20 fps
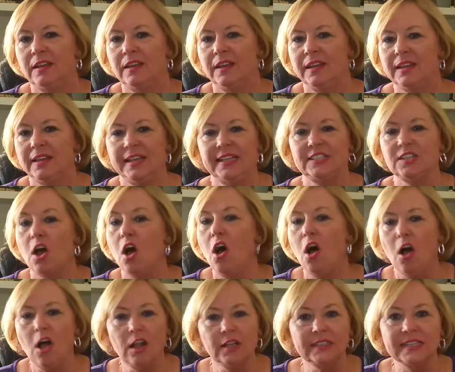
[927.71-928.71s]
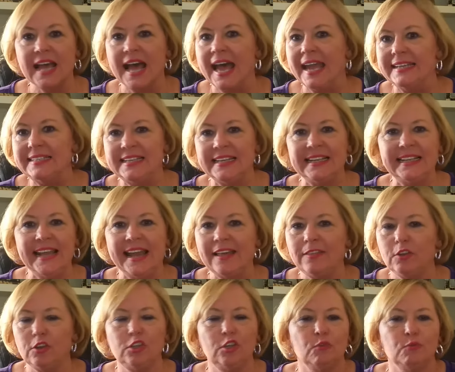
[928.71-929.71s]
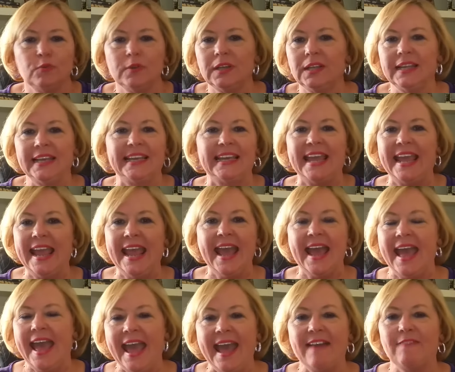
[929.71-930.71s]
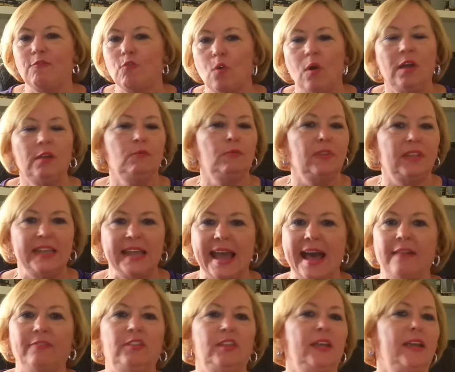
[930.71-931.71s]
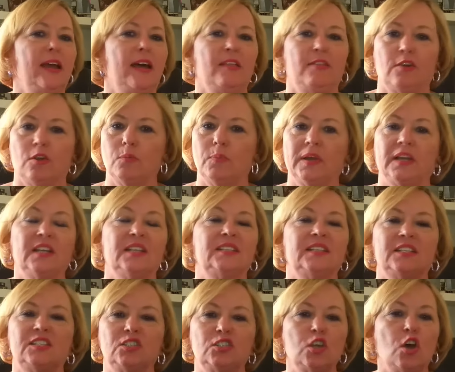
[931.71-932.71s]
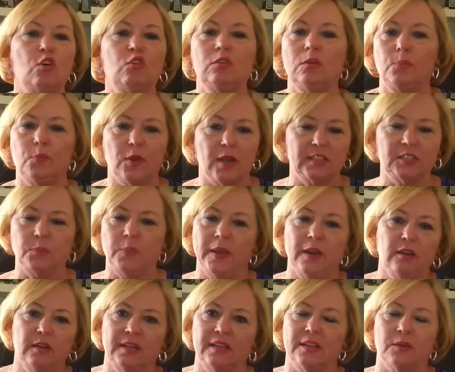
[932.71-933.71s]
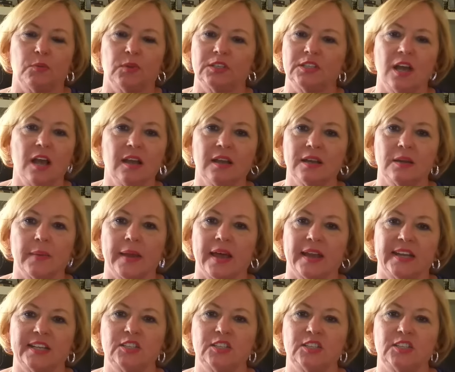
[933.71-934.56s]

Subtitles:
It's all tied together. You really can't have one without the other because it's total prosperity that we're talking about.